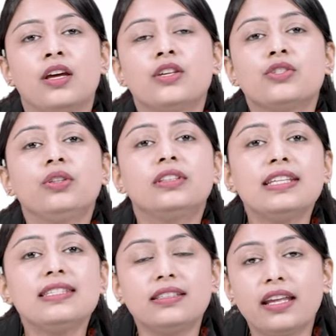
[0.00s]
So
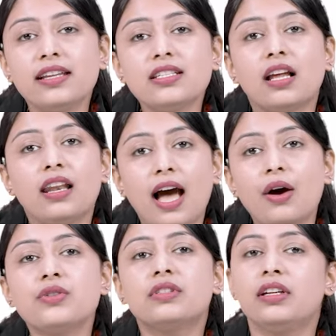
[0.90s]
this stage
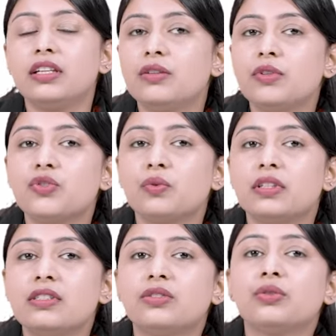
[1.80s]
allows the
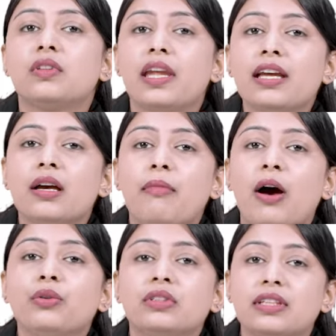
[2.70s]
individuals to think
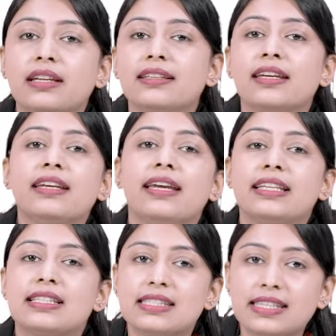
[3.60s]
about thinking
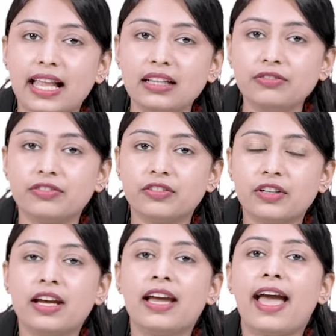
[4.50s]
itself
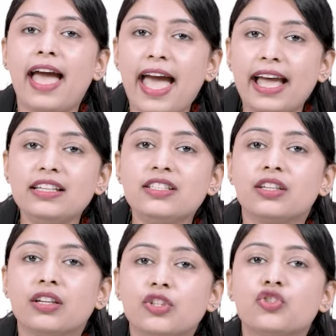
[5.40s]
and
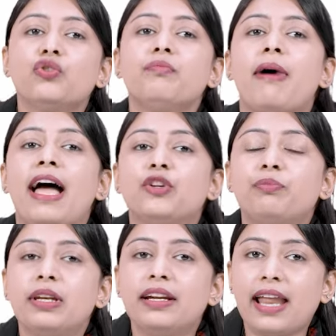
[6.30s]
to
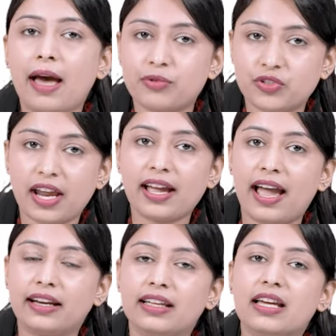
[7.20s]
manipulate abstract
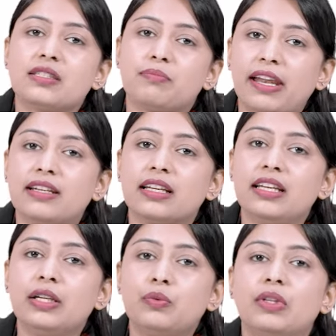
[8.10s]
ideas
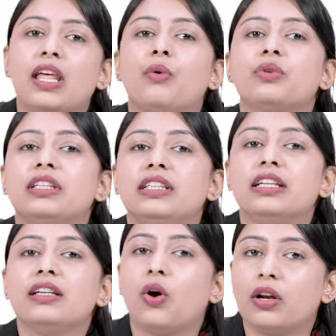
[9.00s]
mentally without
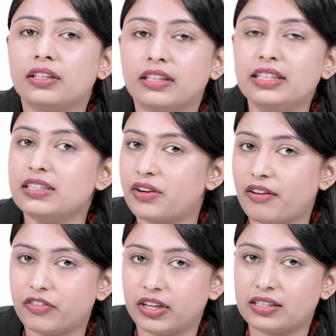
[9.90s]
needing concrete
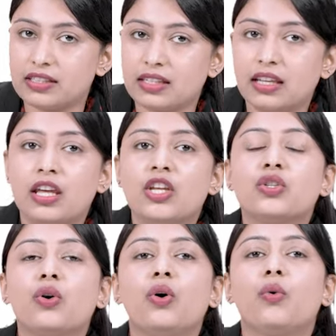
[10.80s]
reference.
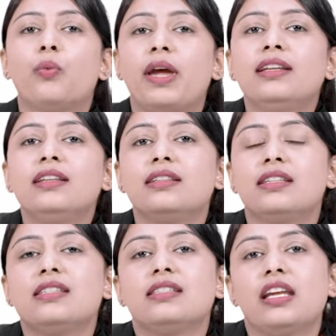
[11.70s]
So when
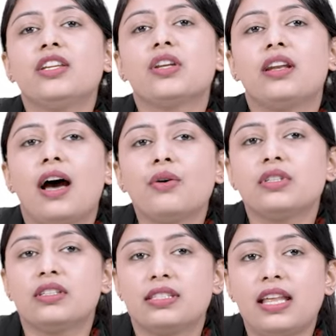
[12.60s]
this stage allows
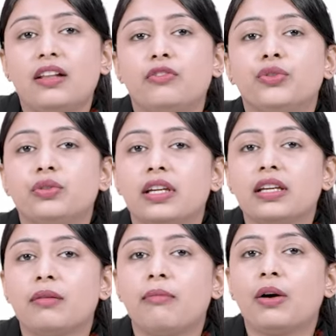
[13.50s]
itself to
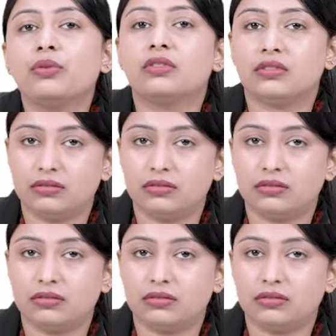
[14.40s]
think about